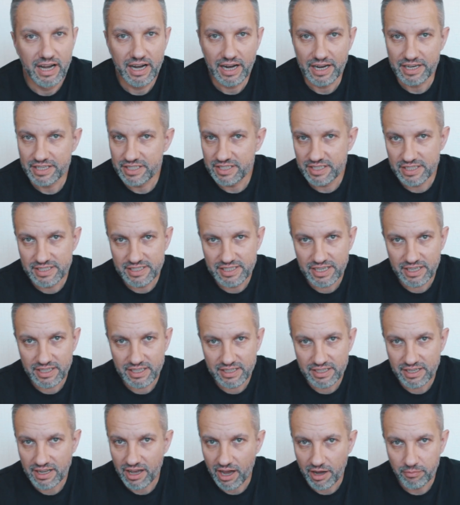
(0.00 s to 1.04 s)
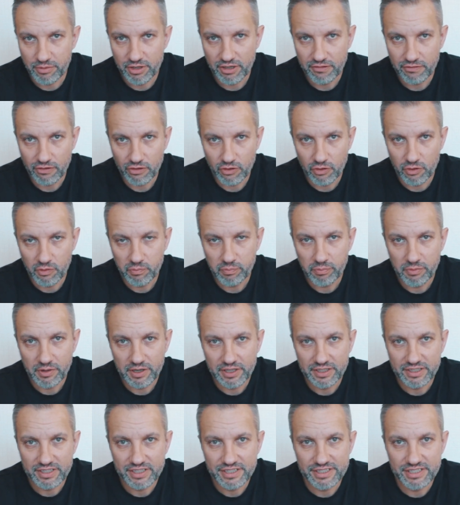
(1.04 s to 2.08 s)
I see that app
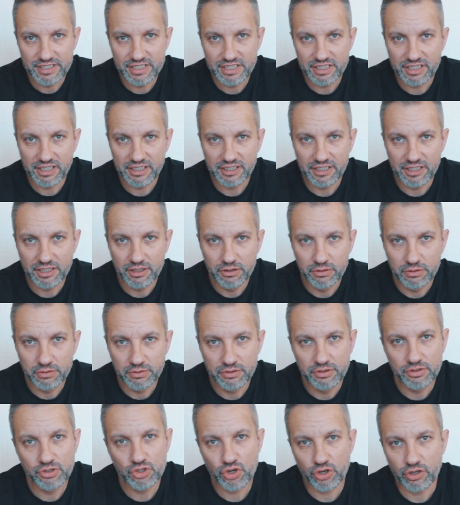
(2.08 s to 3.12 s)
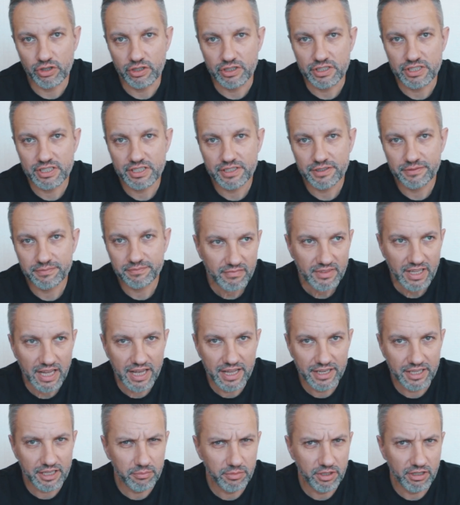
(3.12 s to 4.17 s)
development is really good choice.
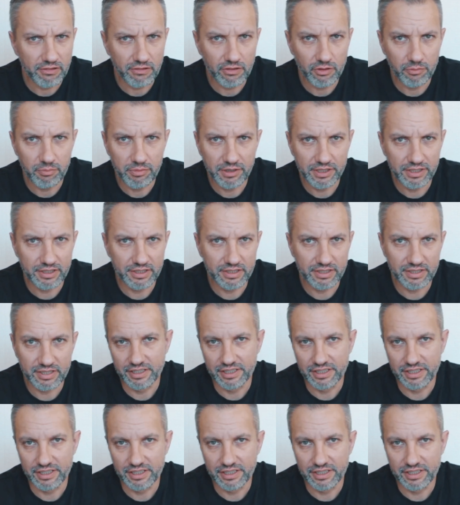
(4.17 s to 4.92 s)
And app development,